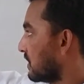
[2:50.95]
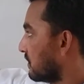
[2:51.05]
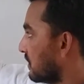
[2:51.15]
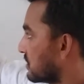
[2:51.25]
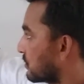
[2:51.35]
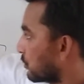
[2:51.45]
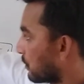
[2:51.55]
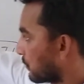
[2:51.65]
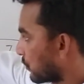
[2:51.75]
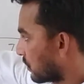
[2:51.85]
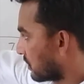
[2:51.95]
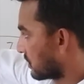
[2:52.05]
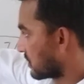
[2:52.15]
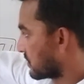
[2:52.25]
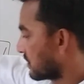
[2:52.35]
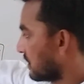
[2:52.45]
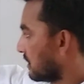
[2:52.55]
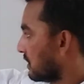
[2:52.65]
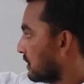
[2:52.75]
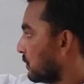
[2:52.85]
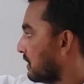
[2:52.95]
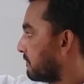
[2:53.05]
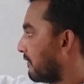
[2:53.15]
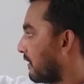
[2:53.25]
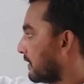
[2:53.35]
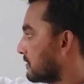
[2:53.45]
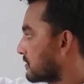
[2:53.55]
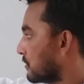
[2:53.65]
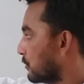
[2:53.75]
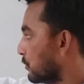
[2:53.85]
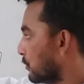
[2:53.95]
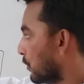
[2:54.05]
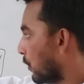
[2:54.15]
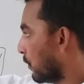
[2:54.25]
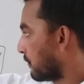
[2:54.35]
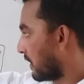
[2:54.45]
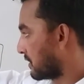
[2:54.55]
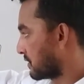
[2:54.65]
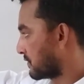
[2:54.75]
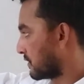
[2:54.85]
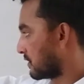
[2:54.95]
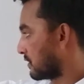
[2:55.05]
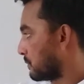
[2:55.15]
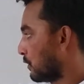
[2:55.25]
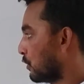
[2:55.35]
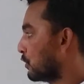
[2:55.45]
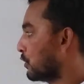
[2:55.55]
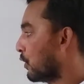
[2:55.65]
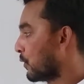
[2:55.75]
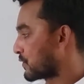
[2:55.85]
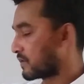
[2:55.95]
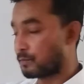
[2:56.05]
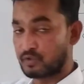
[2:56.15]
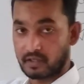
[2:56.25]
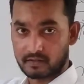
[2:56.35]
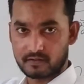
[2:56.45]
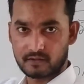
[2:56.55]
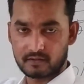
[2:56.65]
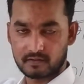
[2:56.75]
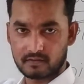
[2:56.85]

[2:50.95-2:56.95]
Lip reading: In this group of words, you will find no finite verb, no subject.